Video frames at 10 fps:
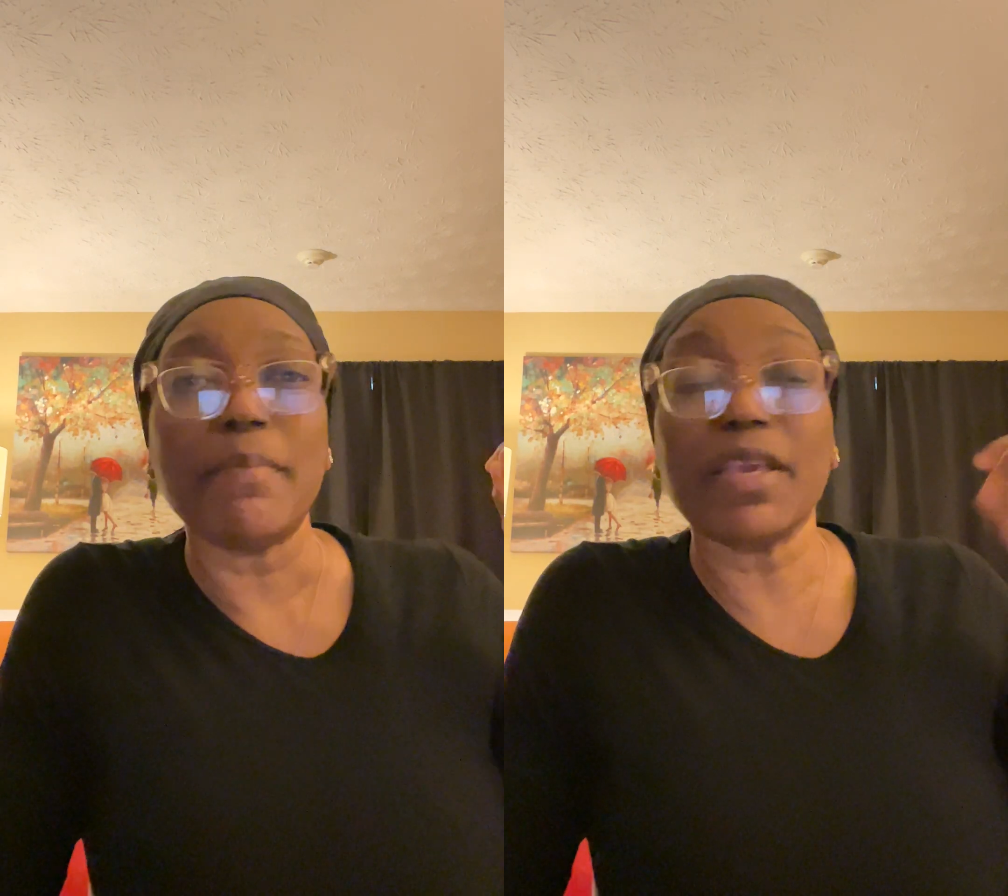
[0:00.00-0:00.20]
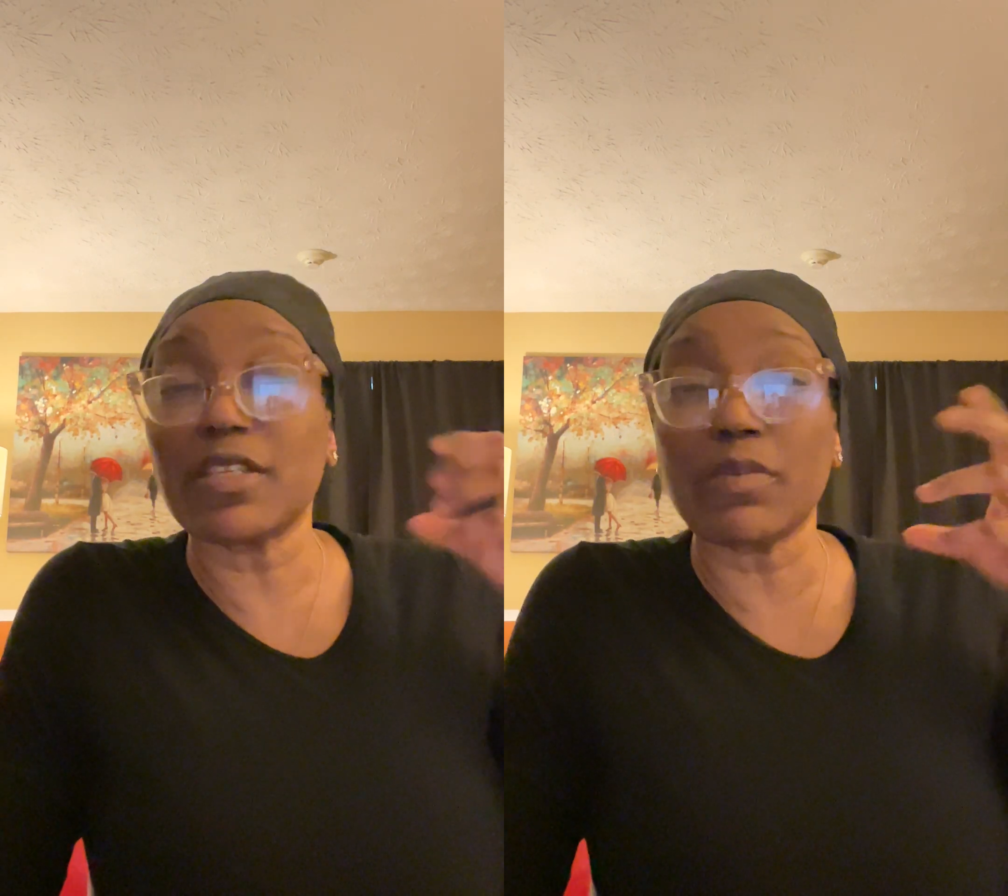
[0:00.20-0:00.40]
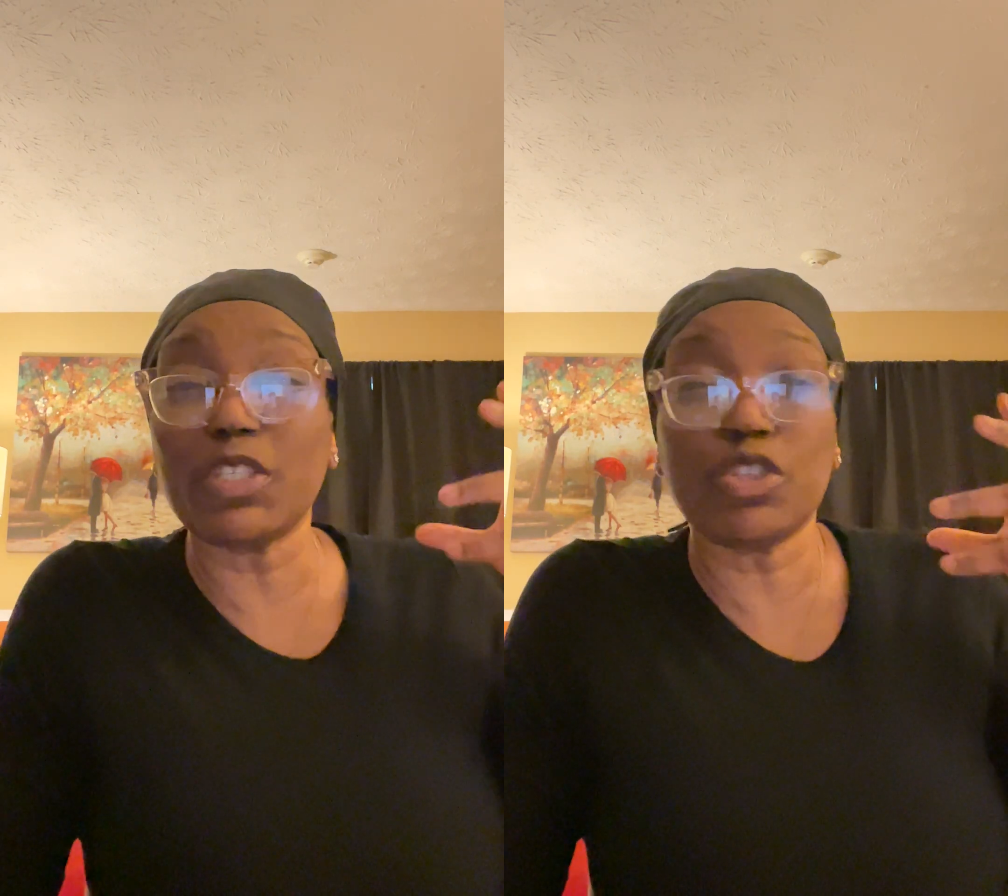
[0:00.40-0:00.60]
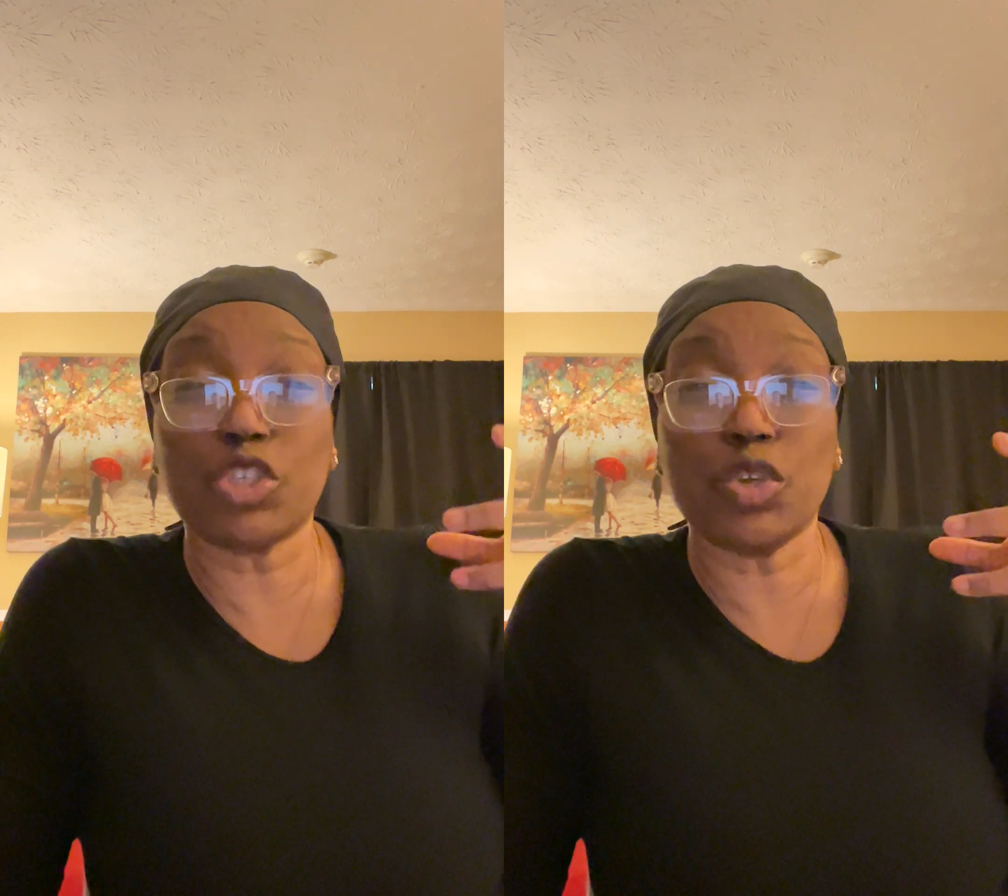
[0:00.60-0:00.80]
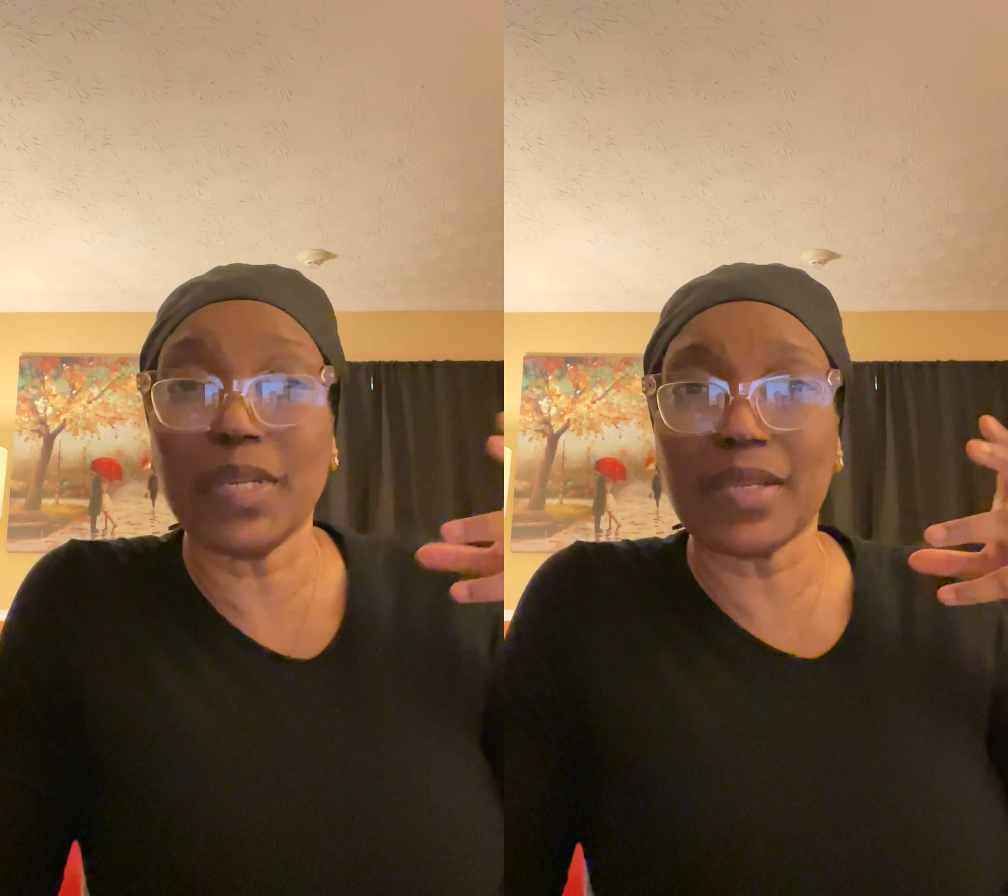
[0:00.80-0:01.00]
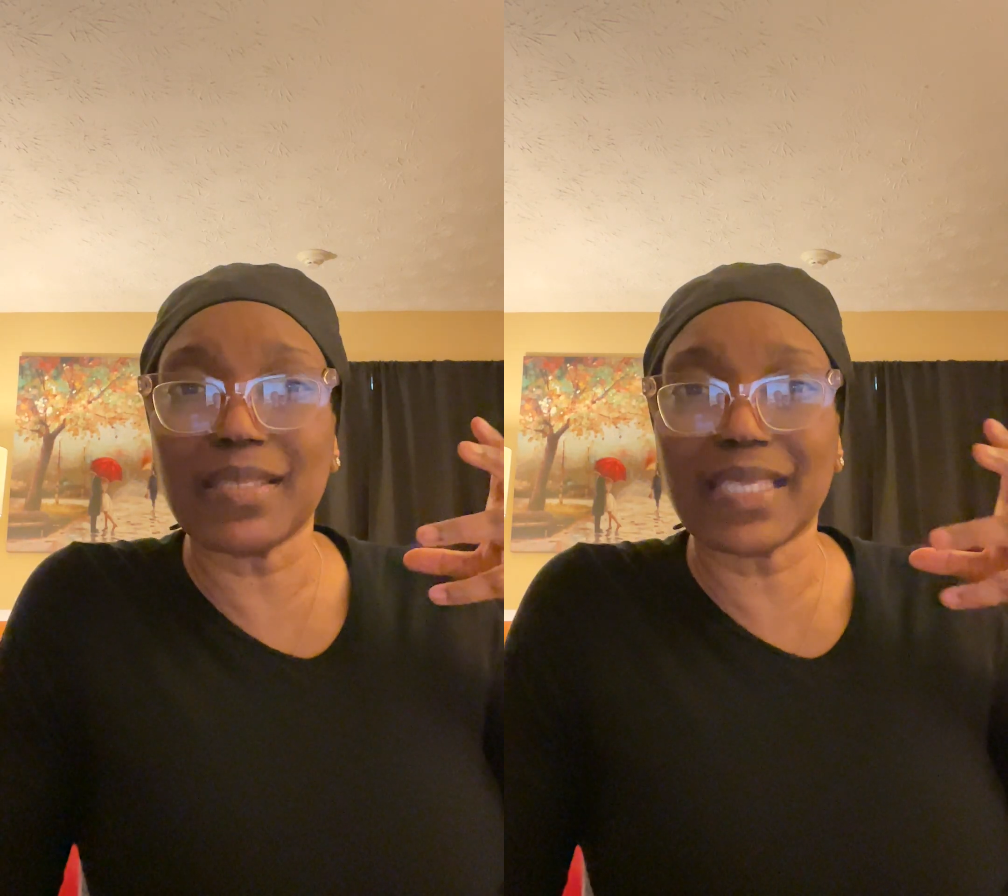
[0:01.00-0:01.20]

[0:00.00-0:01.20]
because they were just chewing on